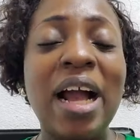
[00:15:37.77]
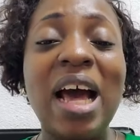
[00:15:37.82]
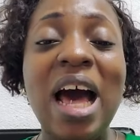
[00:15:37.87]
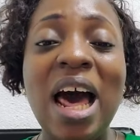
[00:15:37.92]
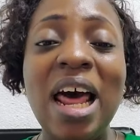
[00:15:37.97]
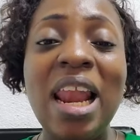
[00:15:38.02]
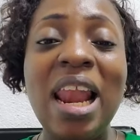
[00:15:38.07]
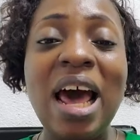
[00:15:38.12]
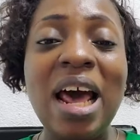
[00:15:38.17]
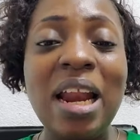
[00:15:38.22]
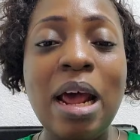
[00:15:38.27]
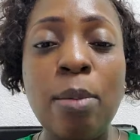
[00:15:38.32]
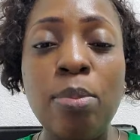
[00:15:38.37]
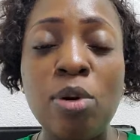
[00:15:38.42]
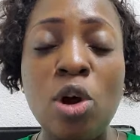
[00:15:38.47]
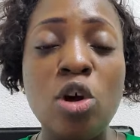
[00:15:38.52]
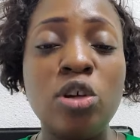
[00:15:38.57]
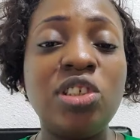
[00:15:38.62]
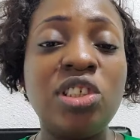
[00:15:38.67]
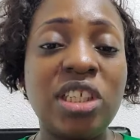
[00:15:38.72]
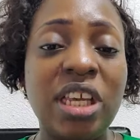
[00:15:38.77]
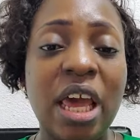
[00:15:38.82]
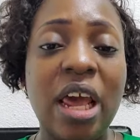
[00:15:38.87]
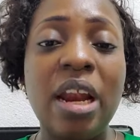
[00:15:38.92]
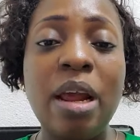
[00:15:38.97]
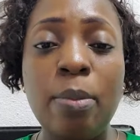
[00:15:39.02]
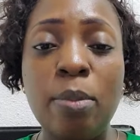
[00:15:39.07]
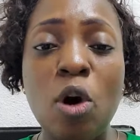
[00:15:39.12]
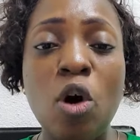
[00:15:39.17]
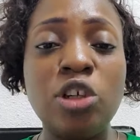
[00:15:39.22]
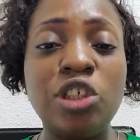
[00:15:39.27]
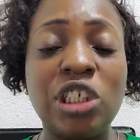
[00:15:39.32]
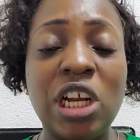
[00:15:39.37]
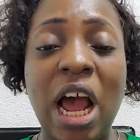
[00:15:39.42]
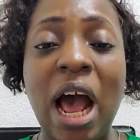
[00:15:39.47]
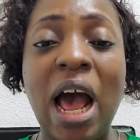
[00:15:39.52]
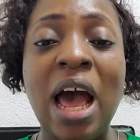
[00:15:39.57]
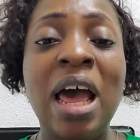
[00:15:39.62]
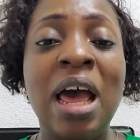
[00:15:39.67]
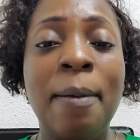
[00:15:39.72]

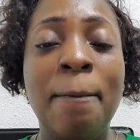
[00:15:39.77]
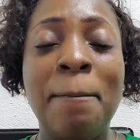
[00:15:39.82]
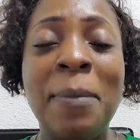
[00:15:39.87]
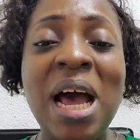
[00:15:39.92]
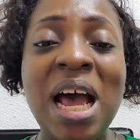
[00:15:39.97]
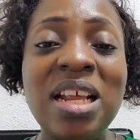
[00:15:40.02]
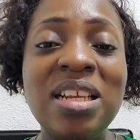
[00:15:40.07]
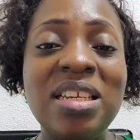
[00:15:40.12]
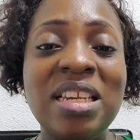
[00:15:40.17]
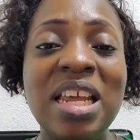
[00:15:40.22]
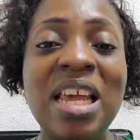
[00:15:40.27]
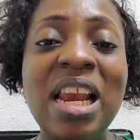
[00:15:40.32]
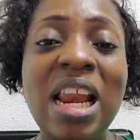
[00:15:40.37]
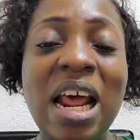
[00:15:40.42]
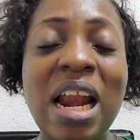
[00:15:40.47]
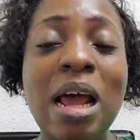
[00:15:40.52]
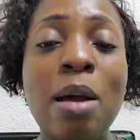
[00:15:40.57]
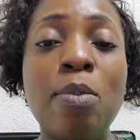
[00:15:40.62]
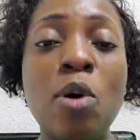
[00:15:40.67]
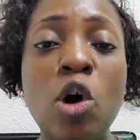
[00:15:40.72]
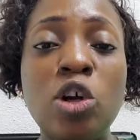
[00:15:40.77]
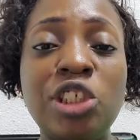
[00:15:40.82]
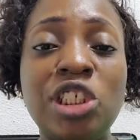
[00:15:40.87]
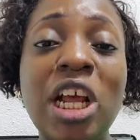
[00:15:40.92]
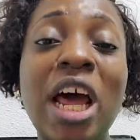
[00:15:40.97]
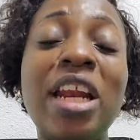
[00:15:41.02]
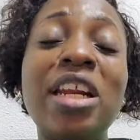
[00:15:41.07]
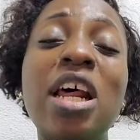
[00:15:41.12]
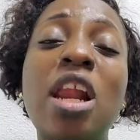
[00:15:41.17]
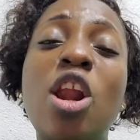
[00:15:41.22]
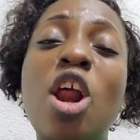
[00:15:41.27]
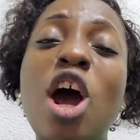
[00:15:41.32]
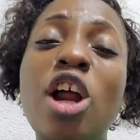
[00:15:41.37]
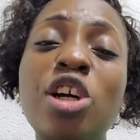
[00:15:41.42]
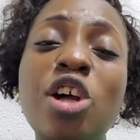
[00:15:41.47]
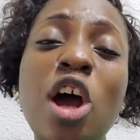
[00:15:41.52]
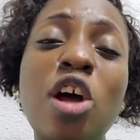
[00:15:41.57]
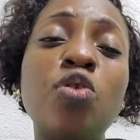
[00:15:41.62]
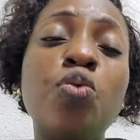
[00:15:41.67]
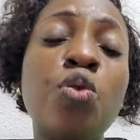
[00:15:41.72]
The
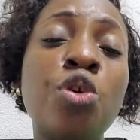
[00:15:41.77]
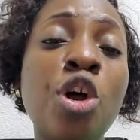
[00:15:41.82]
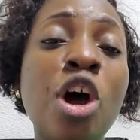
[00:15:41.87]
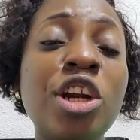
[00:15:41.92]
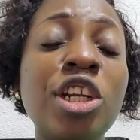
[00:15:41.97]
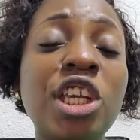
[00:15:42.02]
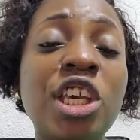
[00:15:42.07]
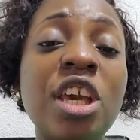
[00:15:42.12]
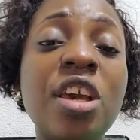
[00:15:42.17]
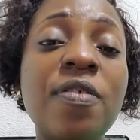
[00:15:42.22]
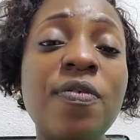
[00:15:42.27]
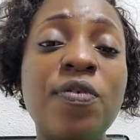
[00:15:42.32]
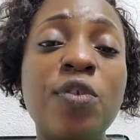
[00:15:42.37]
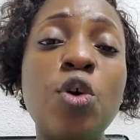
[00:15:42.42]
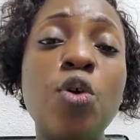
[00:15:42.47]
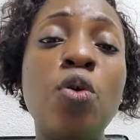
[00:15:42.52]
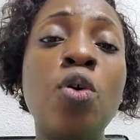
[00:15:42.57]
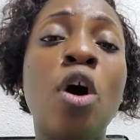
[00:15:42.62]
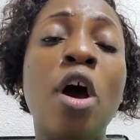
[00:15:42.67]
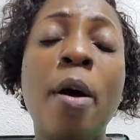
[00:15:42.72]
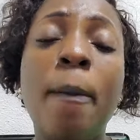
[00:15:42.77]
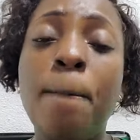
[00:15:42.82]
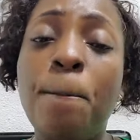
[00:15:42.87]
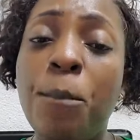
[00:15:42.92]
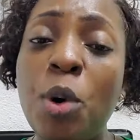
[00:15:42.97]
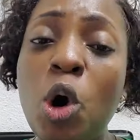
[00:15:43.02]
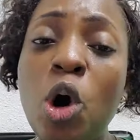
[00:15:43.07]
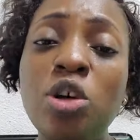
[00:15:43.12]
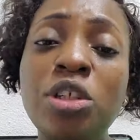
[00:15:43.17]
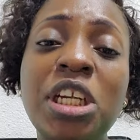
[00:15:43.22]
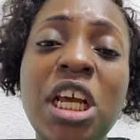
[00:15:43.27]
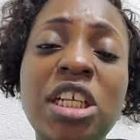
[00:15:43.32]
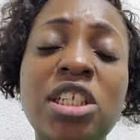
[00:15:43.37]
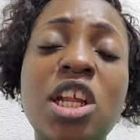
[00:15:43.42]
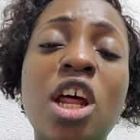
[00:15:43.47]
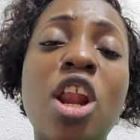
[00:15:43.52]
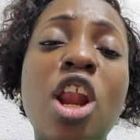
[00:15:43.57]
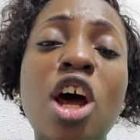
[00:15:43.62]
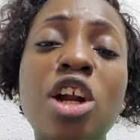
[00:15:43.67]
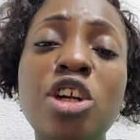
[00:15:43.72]
Lord God will not give you boldness.
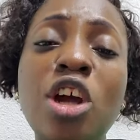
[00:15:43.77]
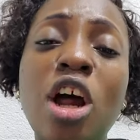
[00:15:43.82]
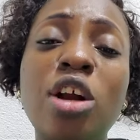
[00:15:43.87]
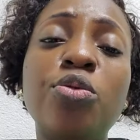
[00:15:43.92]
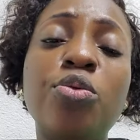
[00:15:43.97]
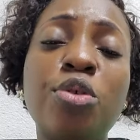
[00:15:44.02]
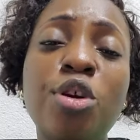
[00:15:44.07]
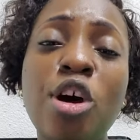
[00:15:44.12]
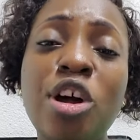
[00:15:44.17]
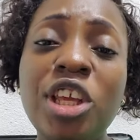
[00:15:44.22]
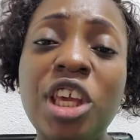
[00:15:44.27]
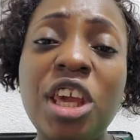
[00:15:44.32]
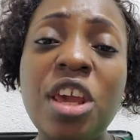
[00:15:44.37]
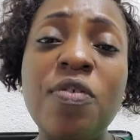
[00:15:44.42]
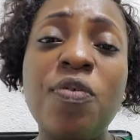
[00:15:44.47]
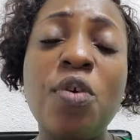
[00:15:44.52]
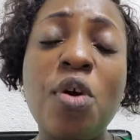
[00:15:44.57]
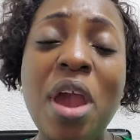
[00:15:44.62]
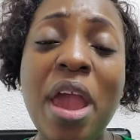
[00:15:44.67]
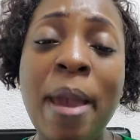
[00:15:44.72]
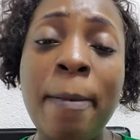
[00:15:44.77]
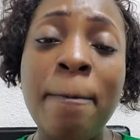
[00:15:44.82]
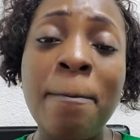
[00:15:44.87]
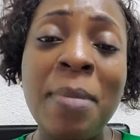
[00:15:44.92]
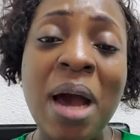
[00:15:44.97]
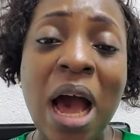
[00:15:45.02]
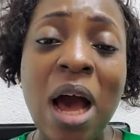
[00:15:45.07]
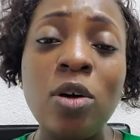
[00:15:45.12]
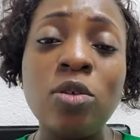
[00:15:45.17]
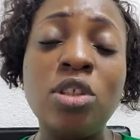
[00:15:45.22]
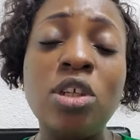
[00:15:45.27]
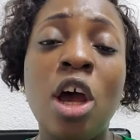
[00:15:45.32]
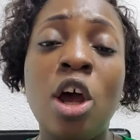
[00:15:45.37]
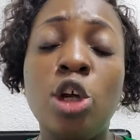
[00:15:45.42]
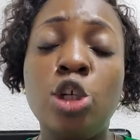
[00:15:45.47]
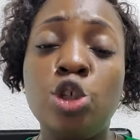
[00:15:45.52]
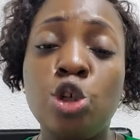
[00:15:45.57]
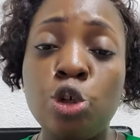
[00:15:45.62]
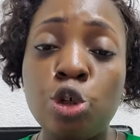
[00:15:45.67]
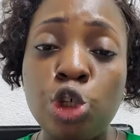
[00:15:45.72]
The Lord God will not give you a mouth
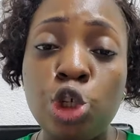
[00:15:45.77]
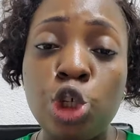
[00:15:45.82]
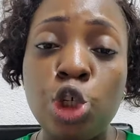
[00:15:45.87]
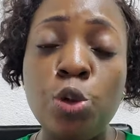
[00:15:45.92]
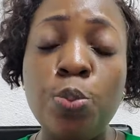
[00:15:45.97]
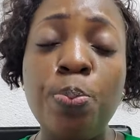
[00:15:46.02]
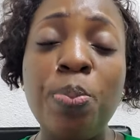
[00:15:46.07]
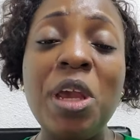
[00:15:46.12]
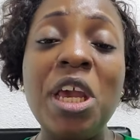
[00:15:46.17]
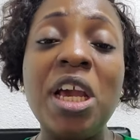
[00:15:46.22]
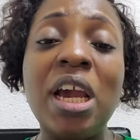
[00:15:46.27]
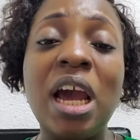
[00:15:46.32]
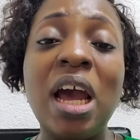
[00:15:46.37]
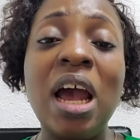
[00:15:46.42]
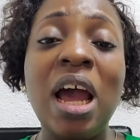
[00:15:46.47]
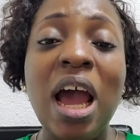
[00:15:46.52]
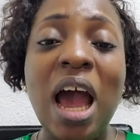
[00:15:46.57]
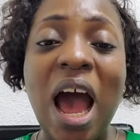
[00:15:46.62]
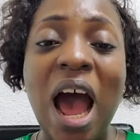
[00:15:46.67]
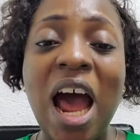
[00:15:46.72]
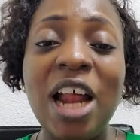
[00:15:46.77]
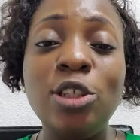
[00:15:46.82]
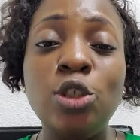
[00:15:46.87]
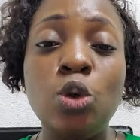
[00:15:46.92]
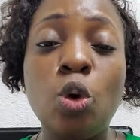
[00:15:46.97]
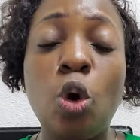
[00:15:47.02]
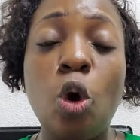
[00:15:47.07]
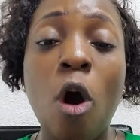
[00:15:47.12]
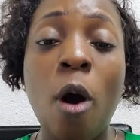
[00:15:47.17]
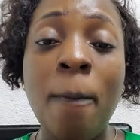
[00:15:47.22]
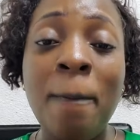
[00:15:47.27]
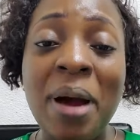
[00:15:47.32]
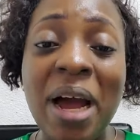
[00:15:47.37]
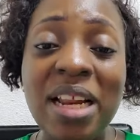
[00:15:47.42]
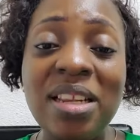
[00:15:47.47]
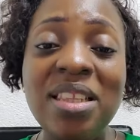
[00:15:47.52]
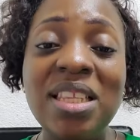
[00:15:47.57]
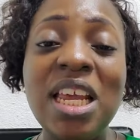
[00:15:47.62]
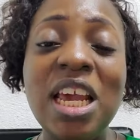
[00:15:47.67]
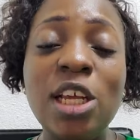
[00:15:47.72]
to speak and to
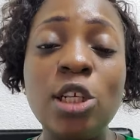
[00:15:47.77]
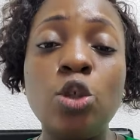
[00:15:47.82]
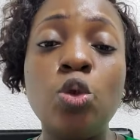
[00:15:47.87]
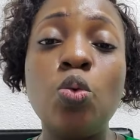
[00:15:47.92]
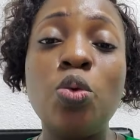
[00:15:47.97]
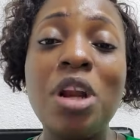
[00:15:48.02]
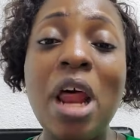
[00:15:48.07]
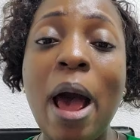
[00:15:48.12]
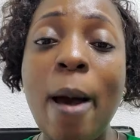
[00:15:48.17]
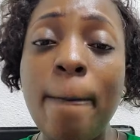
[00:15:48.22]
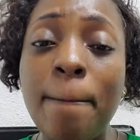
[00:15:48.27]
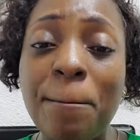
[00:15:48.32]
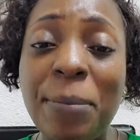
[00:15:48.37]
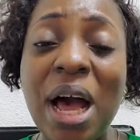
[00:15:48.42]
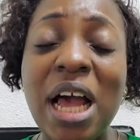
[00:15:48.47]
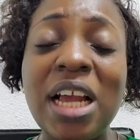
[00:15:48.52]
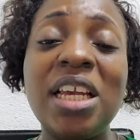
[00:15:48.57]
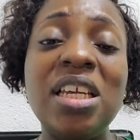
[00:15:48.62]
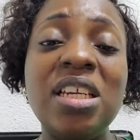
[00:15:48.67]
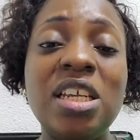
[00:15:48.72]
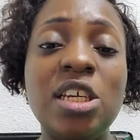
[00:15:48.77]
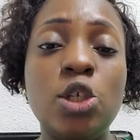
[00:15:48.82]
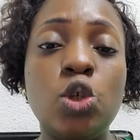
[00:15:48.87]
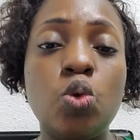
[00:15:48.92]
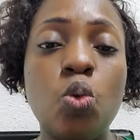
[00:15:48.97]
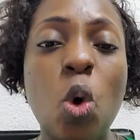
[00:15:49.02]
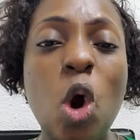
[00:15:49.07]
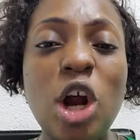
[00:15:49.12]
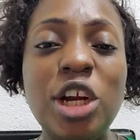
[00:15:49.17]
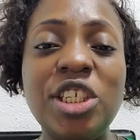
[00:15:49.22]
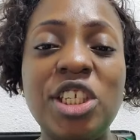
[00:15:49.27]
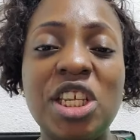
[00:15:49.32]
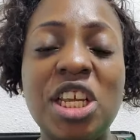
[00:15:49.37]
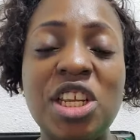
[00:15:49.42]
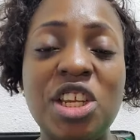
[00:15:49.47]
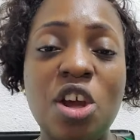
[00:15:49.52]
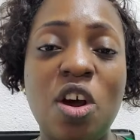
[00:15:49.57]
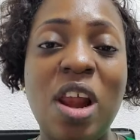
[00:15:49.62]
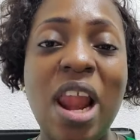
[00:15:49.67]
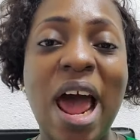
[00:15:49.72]
command things without backing his words
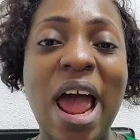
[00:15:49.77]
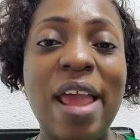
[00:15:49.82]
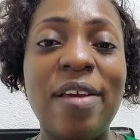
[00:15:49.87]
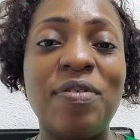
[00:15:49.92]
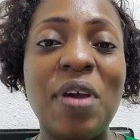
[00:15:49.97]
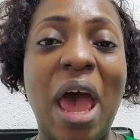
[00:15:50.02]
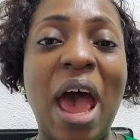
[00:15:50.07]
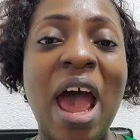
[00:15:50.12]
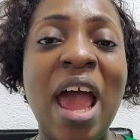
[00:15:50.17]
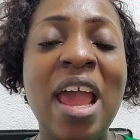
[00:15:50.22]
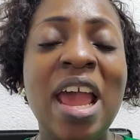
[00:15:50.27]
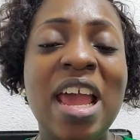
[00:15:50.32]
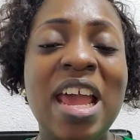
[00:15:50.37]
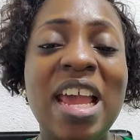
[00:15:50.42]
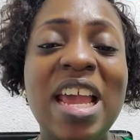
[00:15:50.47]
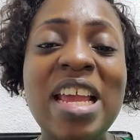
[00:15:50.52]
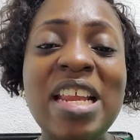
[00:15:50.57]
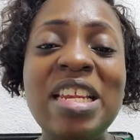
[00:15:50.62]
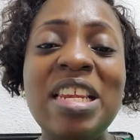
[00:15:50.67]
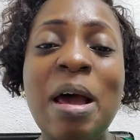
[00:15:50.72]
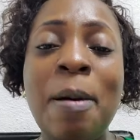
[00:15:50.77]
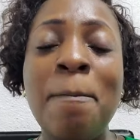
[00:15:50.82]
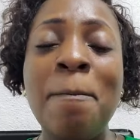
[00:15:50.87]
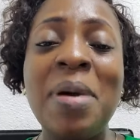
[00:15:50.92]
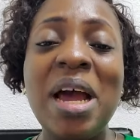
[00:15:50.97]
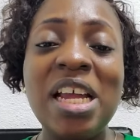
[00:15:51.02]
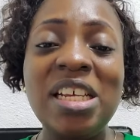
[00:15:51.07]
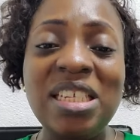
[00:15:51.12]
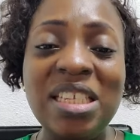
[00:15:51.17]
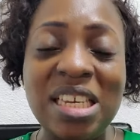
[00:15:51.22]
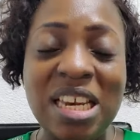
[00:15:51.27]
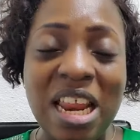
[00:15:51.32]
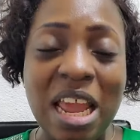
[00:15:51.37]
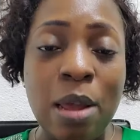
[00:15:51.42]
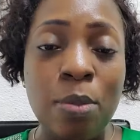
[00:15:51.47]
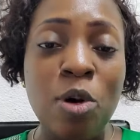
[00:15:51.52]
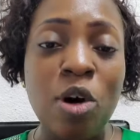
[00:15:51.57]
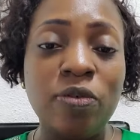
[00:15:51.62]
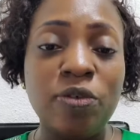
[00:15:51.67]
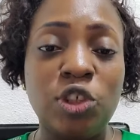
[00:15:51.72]
in your life. In the mighty
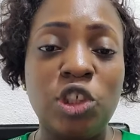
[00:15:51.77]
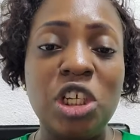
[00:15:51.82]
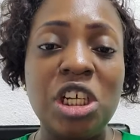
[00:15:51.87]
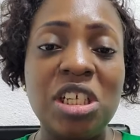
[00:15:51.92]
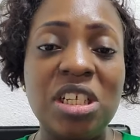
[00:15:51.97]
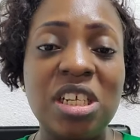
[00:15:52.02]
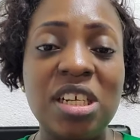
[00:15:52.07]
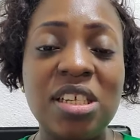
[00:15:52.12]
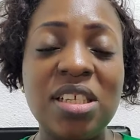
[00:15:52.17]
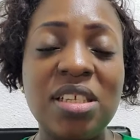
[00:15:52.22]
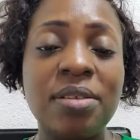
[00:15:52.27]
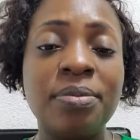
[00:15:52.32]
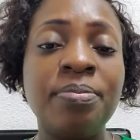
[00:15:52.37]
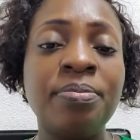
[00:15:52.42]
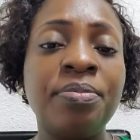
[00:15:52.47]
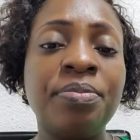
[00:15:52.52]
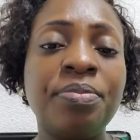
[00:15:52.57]
name of Jesus.